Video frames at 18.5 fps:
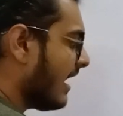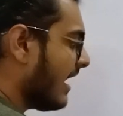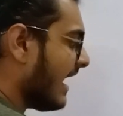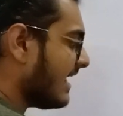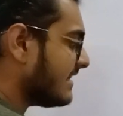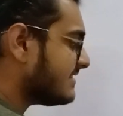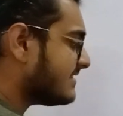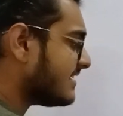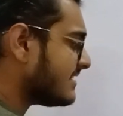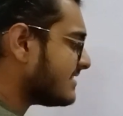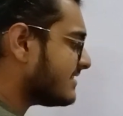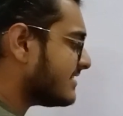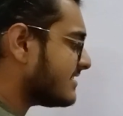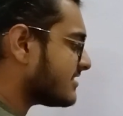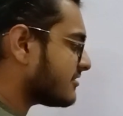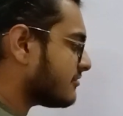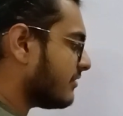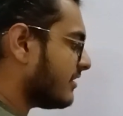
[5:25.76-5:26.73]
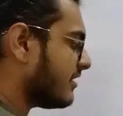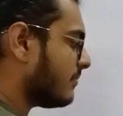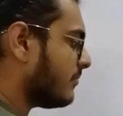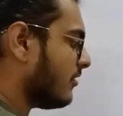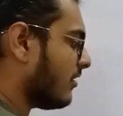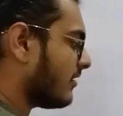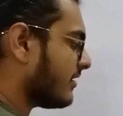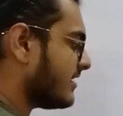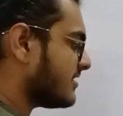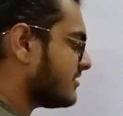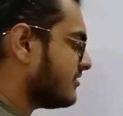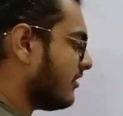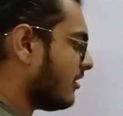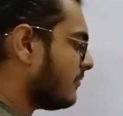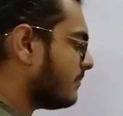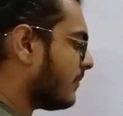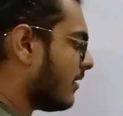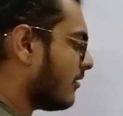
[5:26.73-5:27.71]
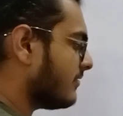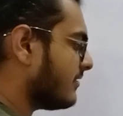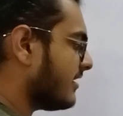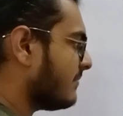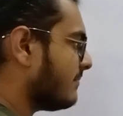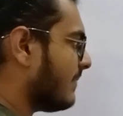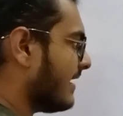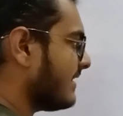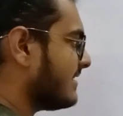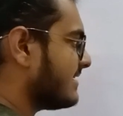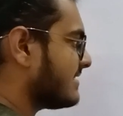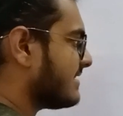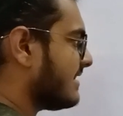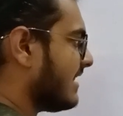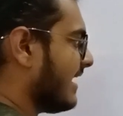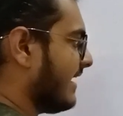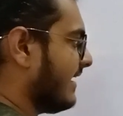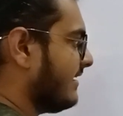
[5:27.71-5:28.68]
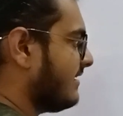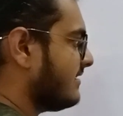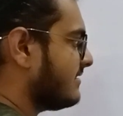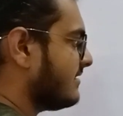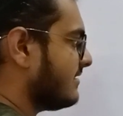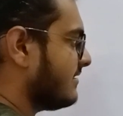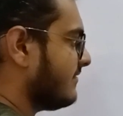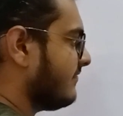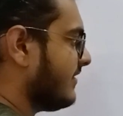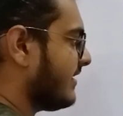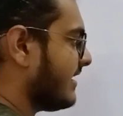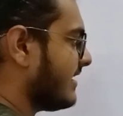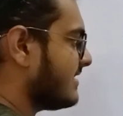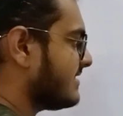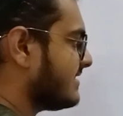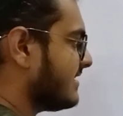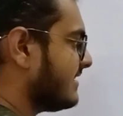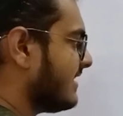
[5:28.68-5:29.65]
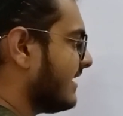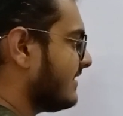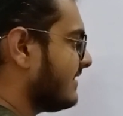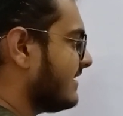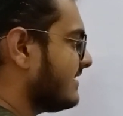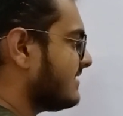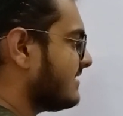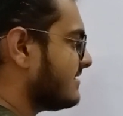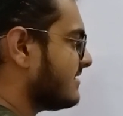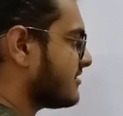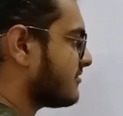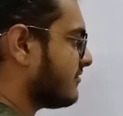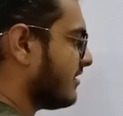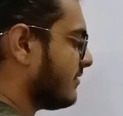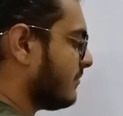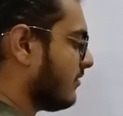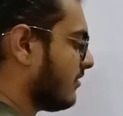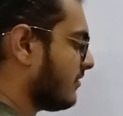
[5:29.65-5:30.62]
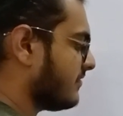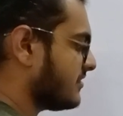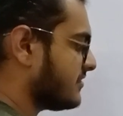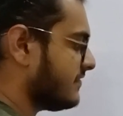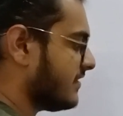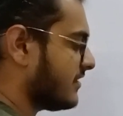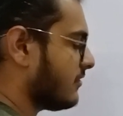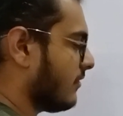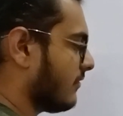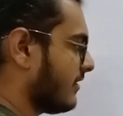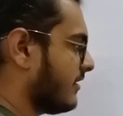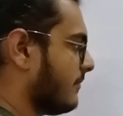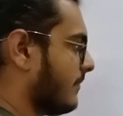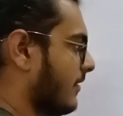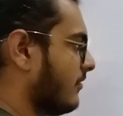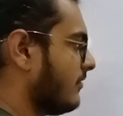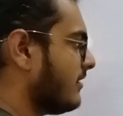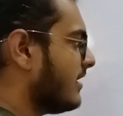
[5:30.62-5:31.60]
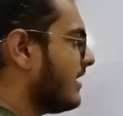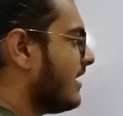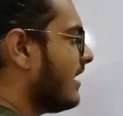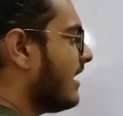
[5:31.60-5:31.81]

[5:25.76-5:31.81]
And since this square block is not bounded by this line, we can say that this is the square block which we are talking about.